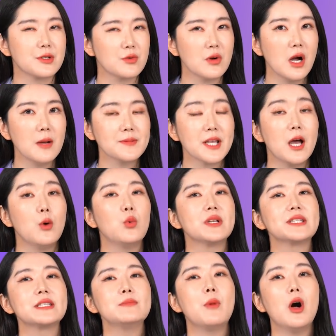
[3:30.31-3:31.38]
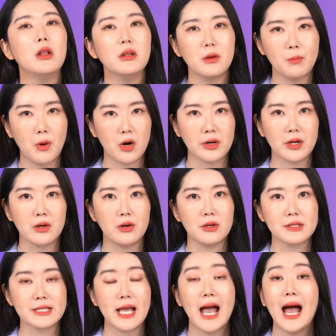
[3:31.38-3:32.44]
scrubs with smaller particles.